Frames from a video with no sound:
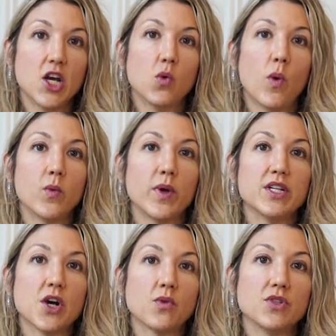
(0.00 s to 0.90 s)
when we
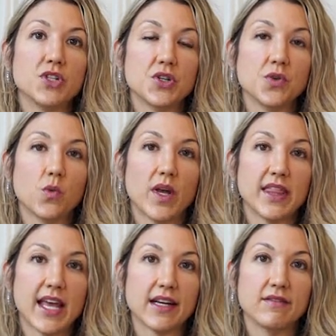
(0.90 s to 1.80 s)
don't do what
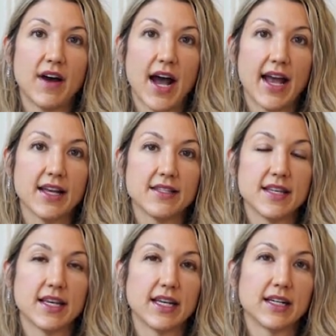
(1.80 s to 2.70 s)
they advise,
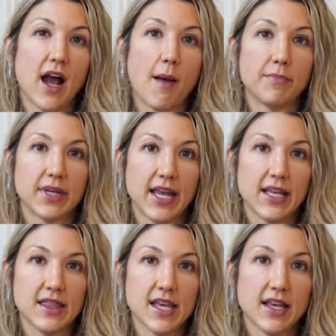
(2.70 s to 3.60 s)
it can
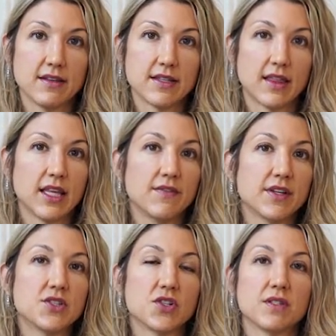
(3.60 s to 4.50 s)
complicate things and leave
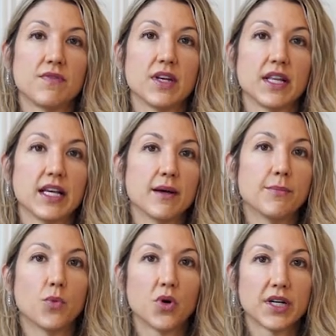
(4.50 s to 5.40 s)
us just feeling
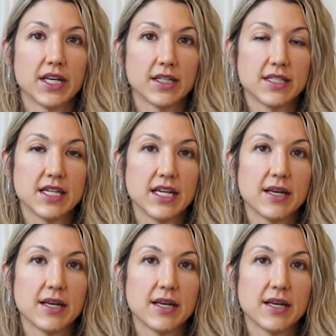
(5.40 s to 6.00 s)
more guilty,